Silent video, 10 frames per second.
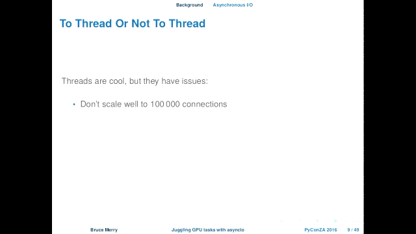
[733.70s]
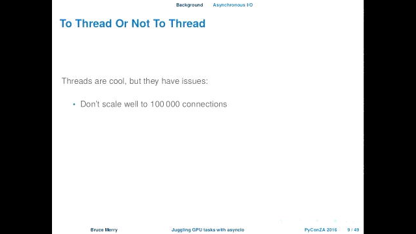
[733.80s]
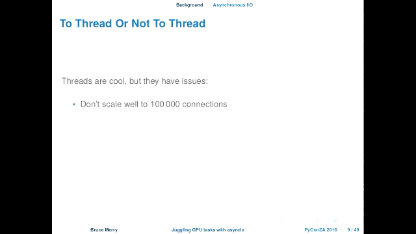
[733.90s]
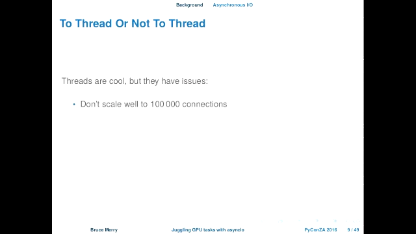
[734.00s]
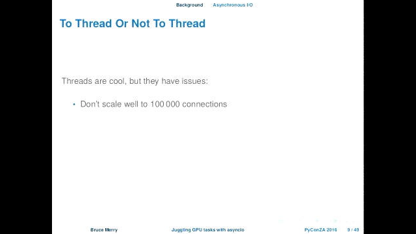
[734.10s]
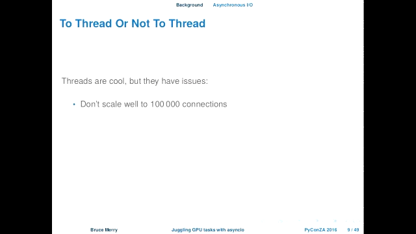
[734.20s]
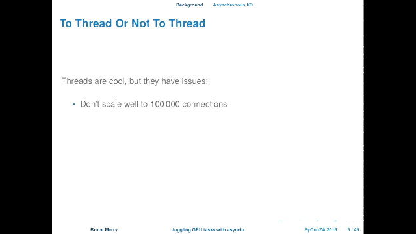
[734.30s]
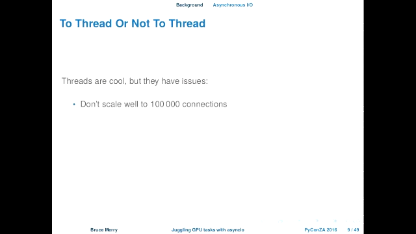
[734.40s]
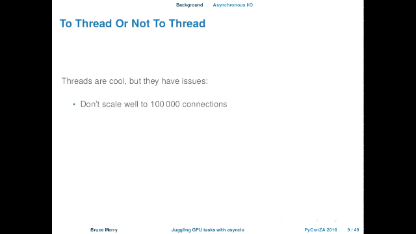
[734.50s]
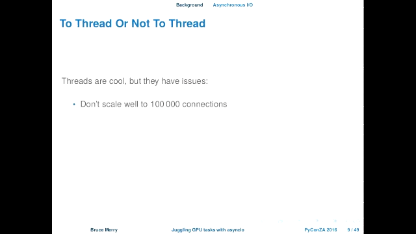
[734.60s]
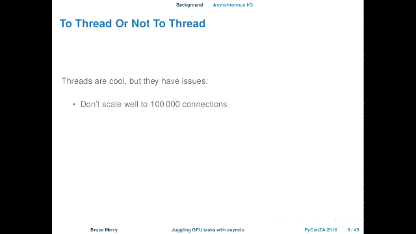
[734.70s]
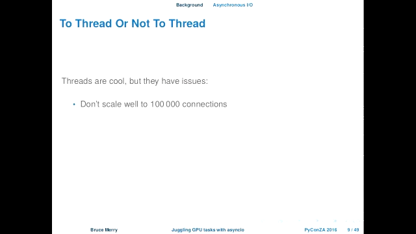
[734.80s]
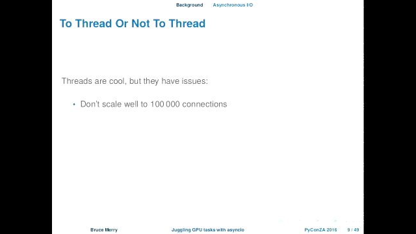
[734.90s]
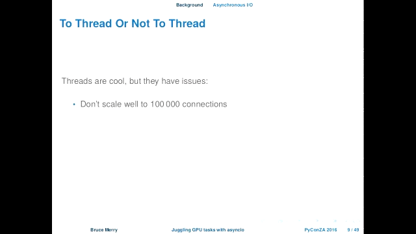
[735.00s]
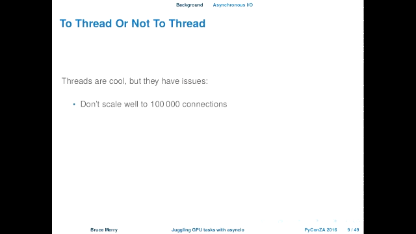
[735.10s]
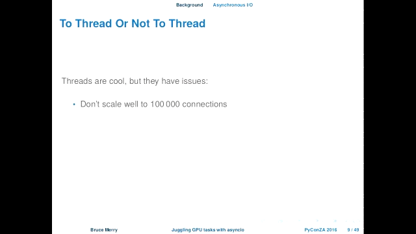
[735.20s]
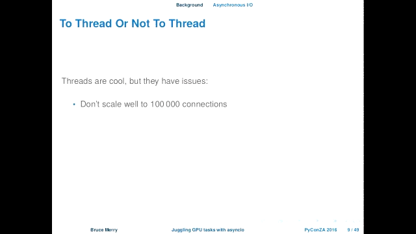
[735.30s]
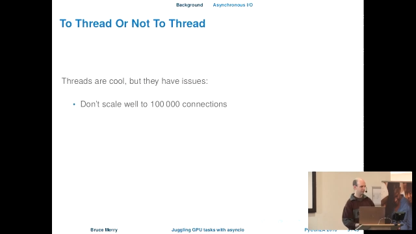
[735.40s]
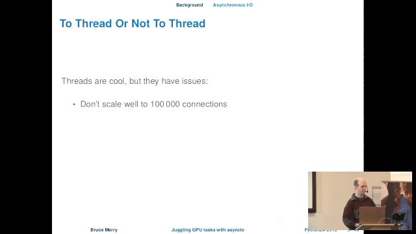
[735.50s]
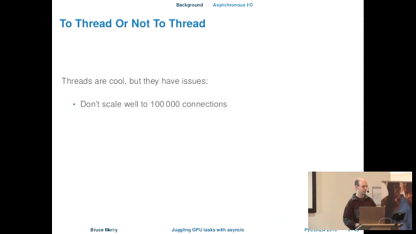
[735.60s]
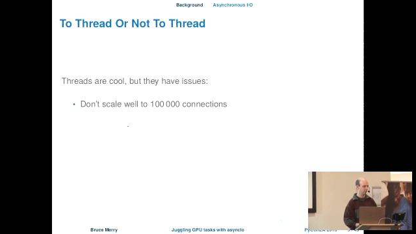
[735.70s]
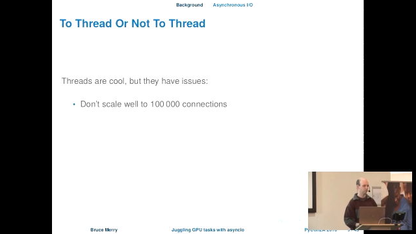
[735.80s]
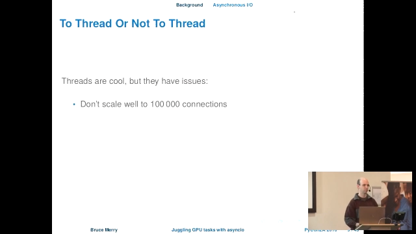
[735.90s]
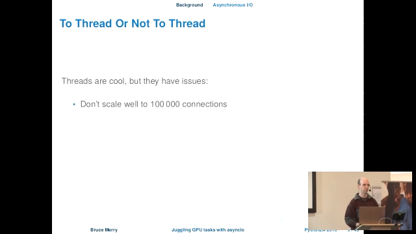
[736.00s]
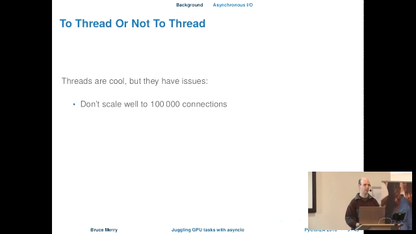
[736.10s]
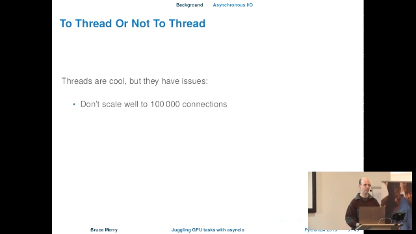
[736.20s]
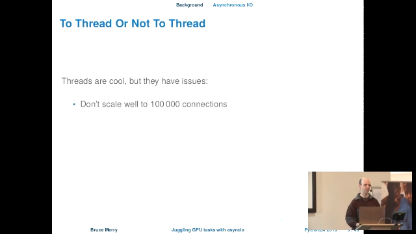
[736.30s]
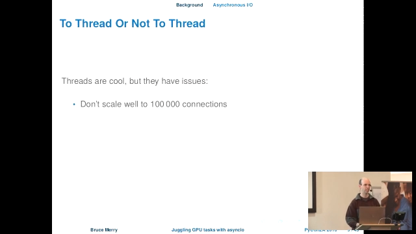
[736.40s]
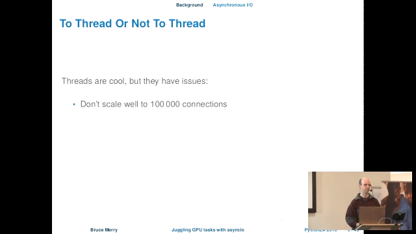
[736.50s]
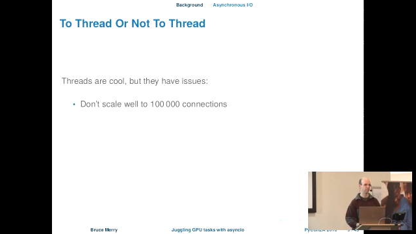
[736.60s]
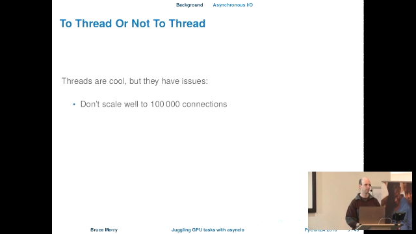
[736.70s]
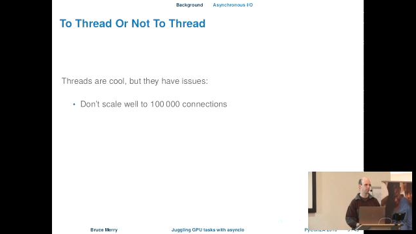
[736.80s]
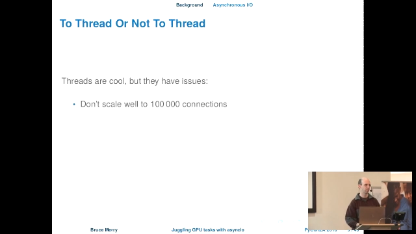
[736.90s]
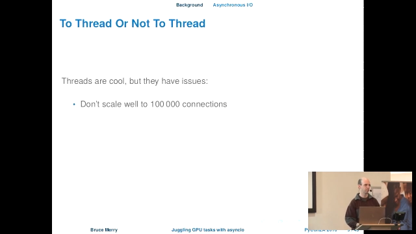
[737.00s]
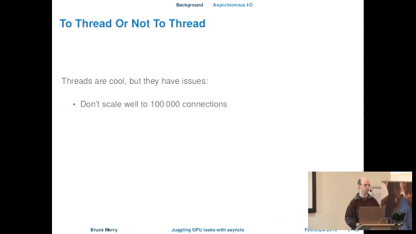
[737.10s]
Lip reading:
No face is visible, so there are no lips to read.